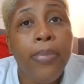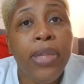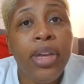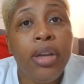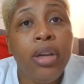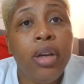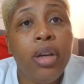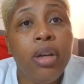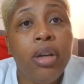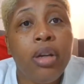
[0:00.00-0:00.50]

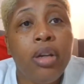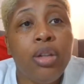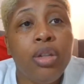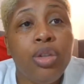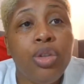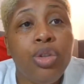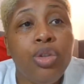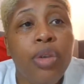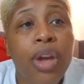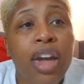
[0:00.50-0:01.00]

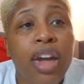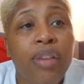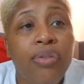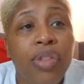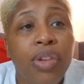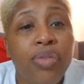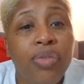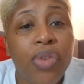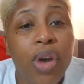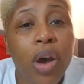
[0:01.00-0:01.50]
because you have
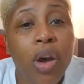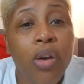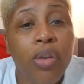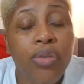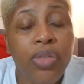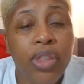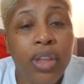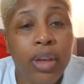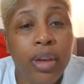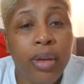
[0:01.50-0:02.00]

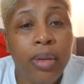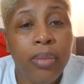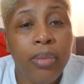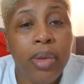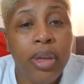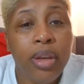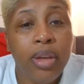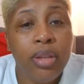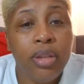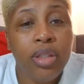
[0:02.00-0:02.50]
involved them
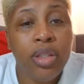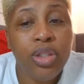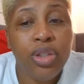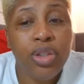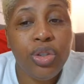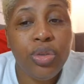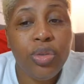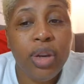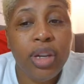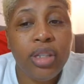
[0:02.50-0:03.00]
in
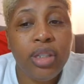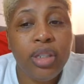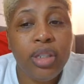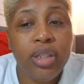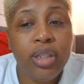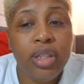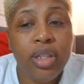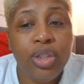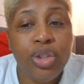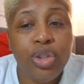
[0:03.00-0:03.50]

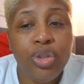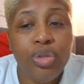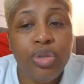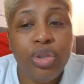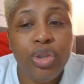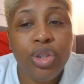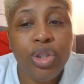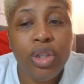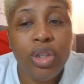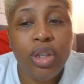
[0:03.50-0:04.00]
situations that you
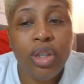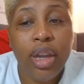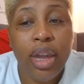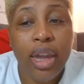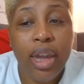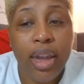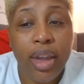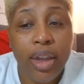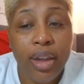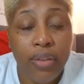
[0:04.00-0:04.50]
shouldn't
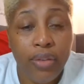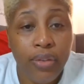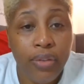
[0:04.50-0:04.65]
have.